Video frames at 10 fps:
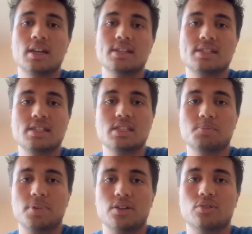Since
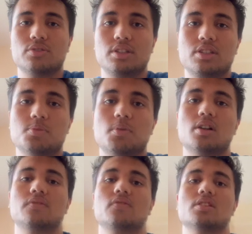the period in this
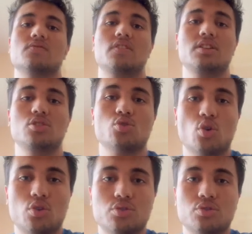part was very
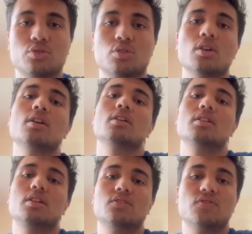short,
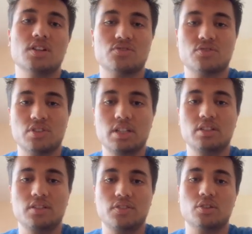it was
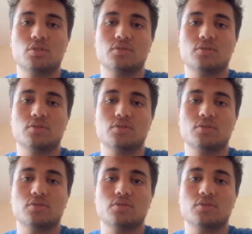really difficult